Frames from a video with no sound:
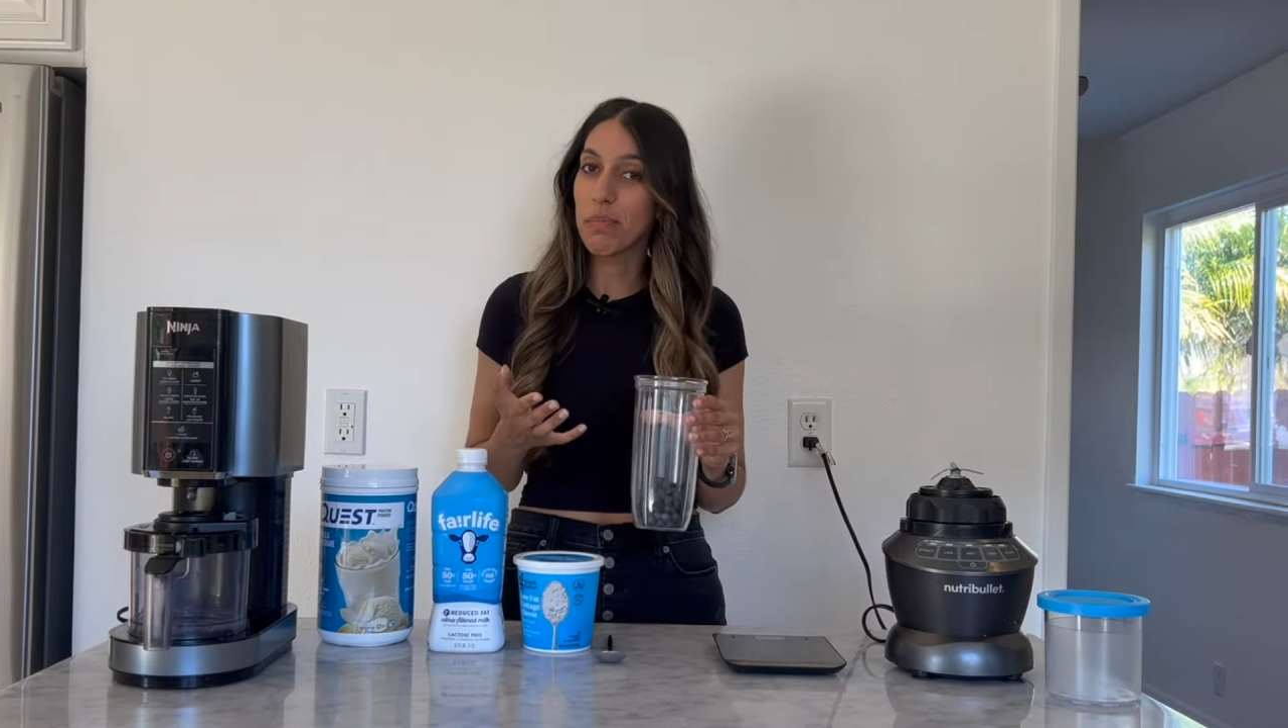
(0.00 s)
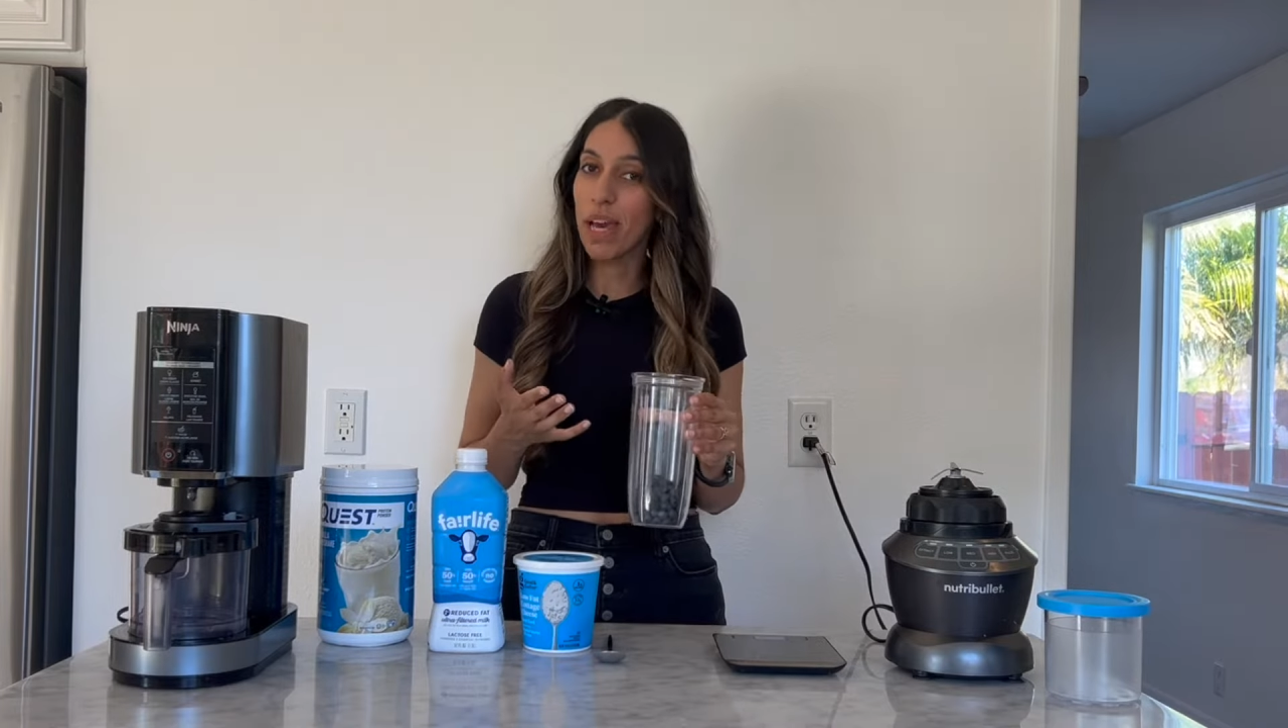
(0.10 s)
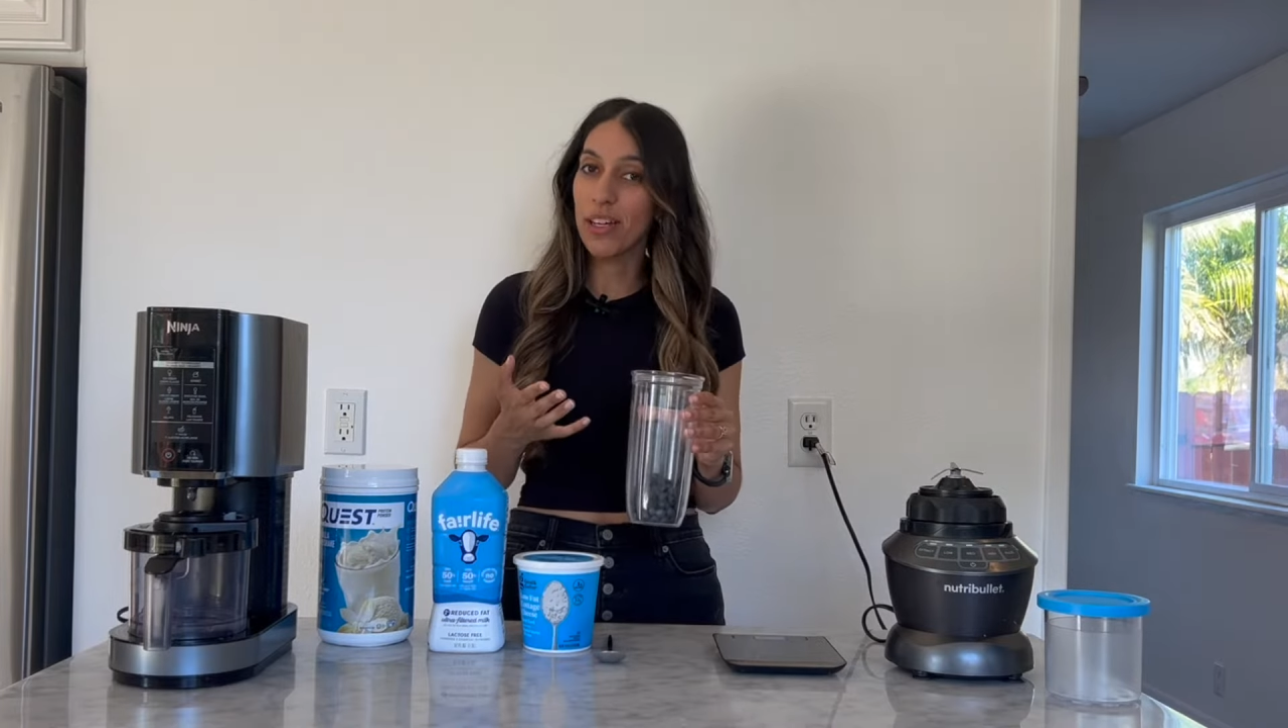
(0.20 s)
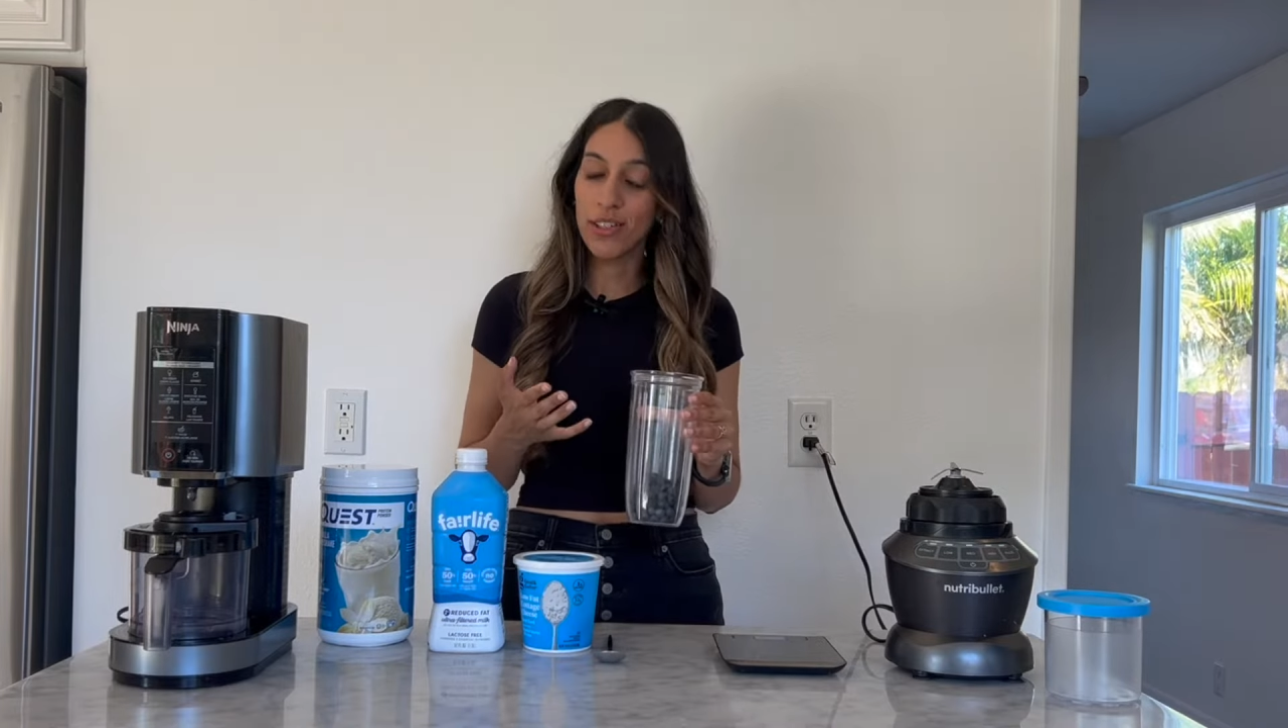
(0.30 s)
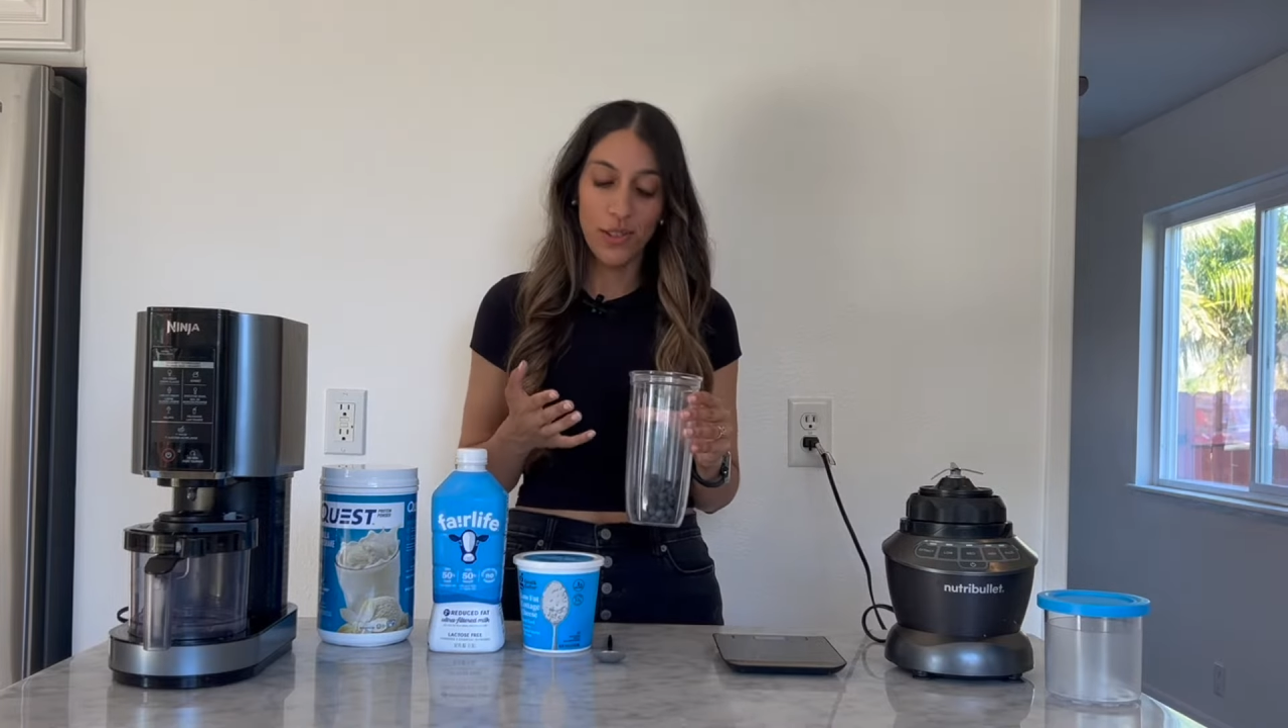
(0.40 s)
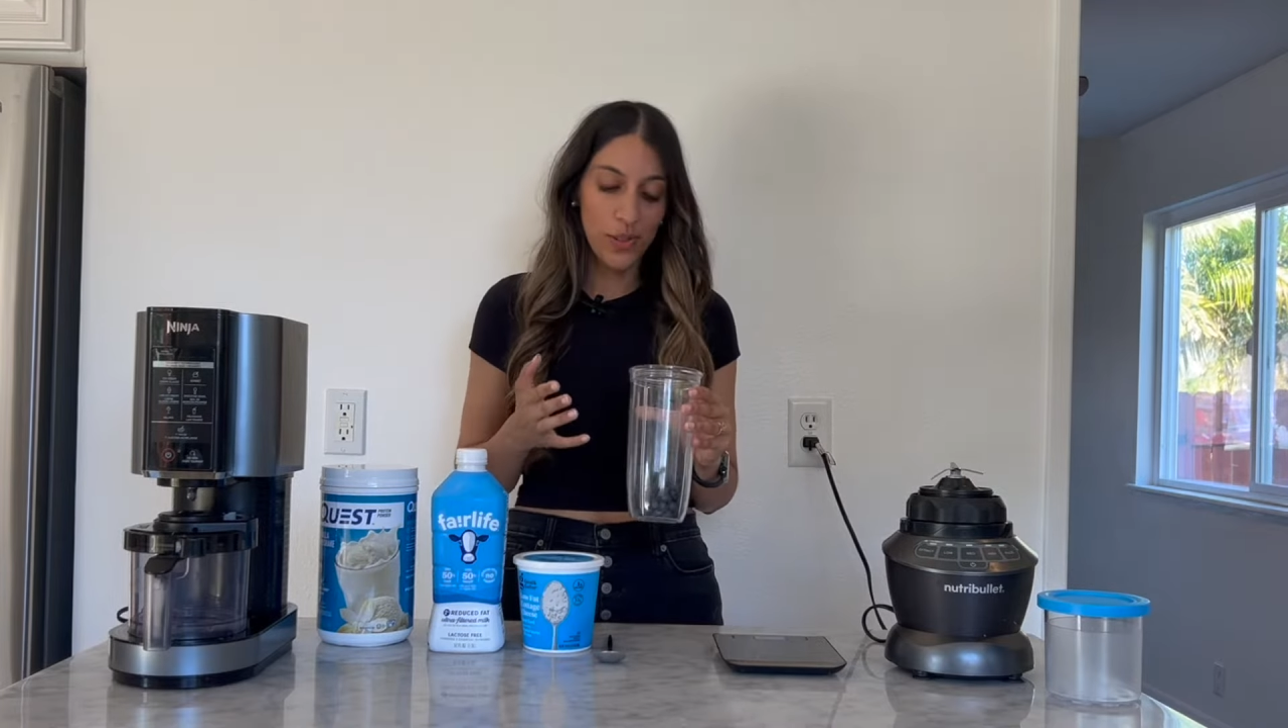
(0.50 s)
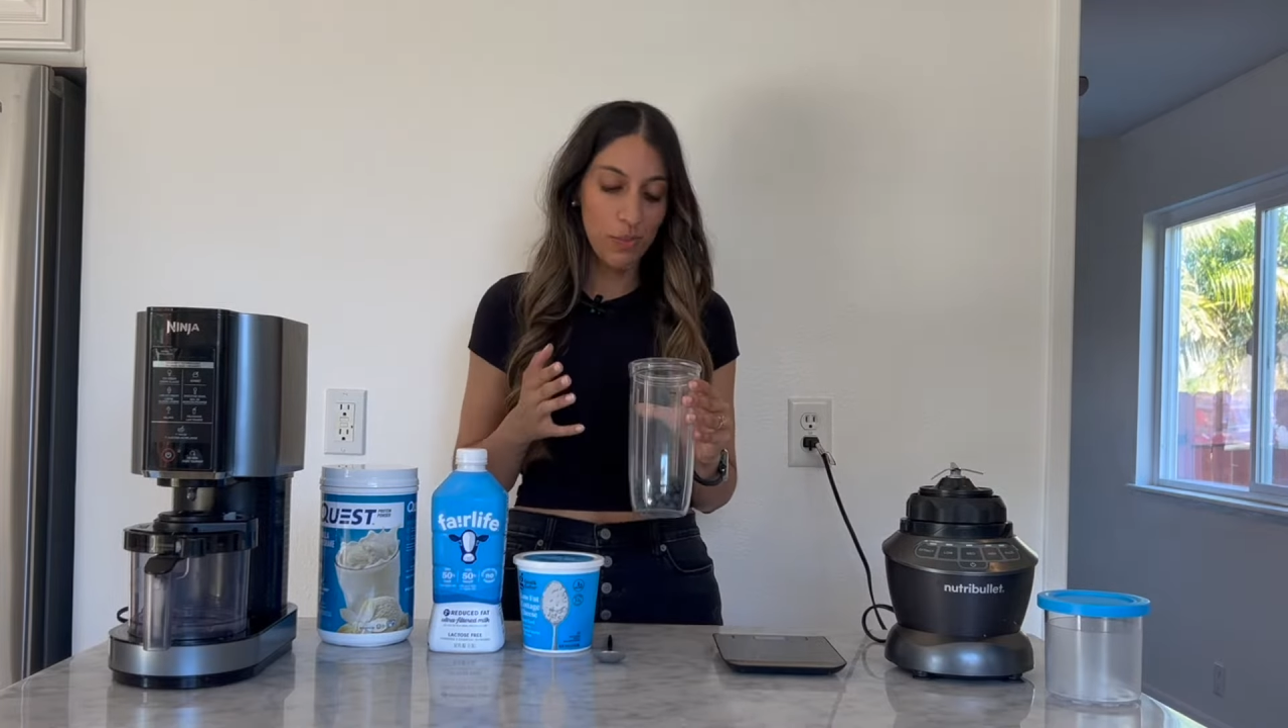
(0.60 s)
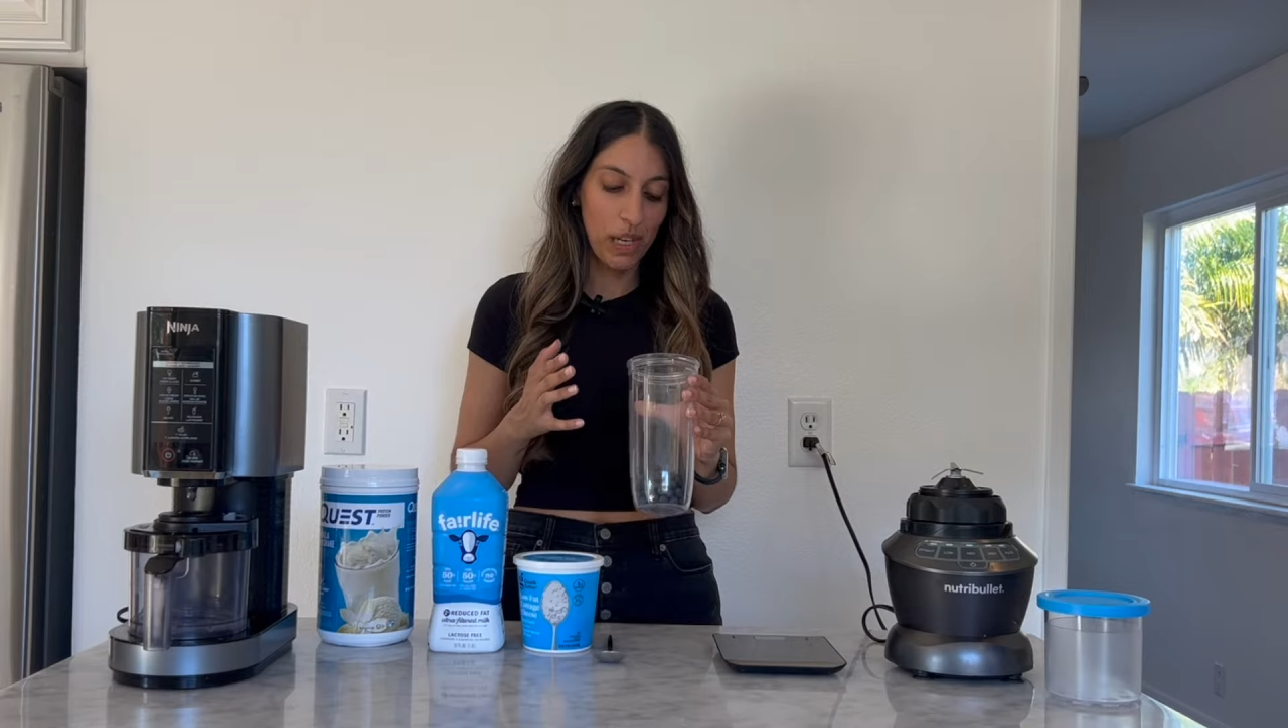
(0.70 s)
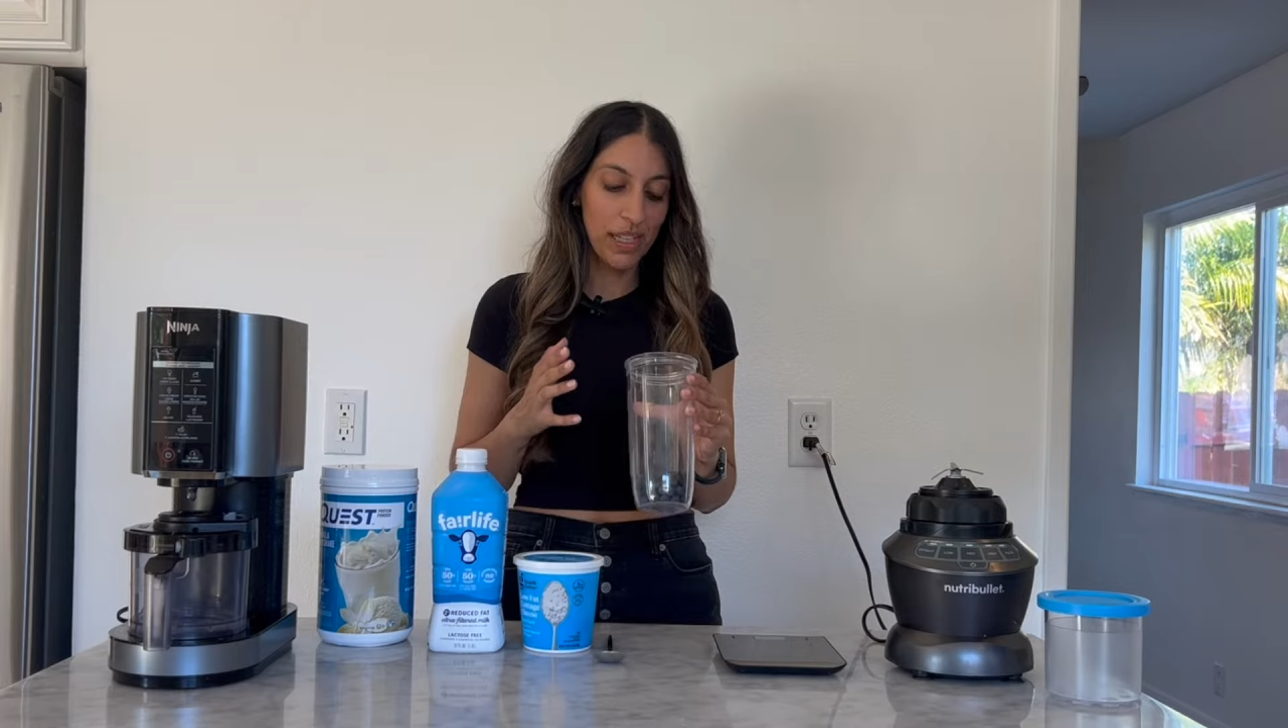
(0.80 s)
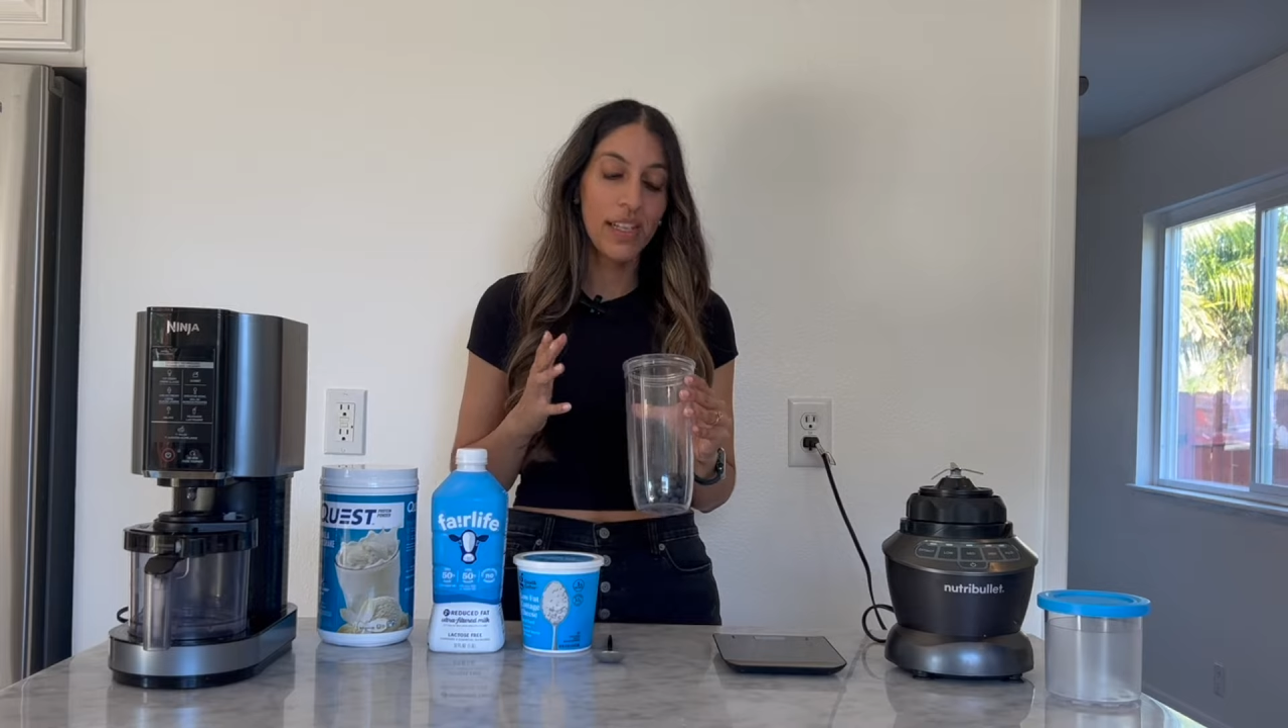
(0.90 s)
macros,
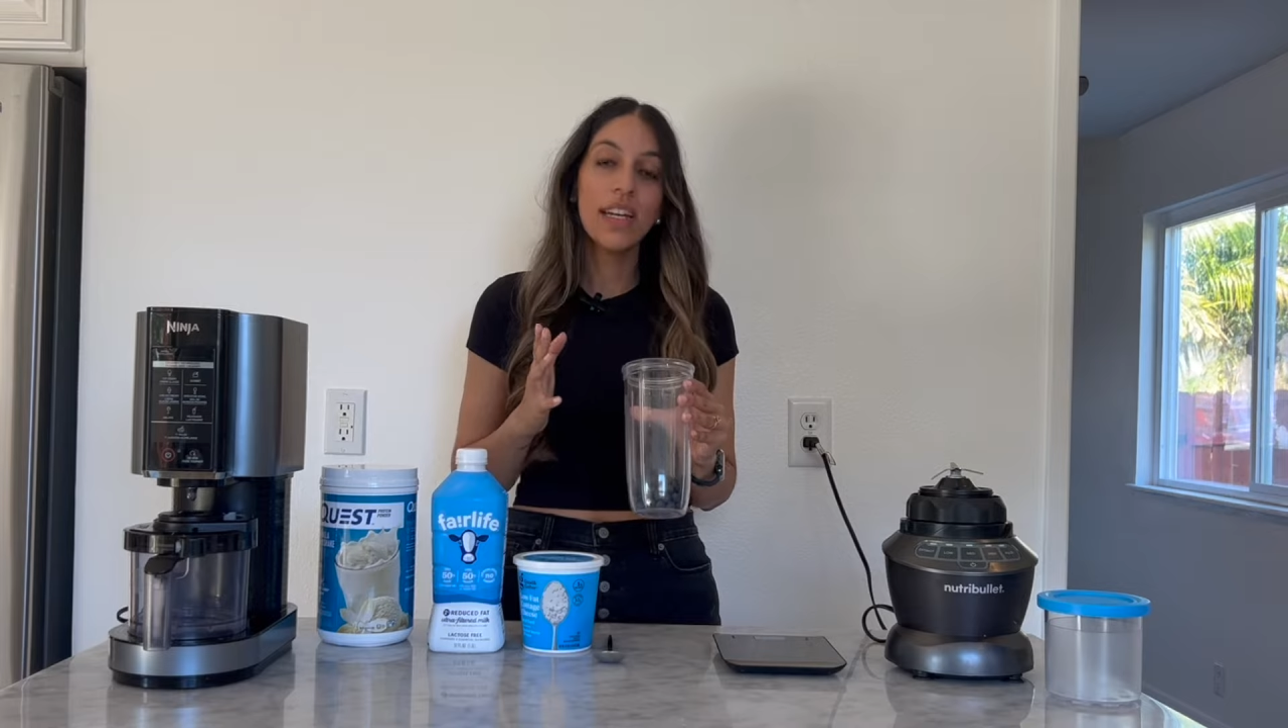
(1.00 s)
but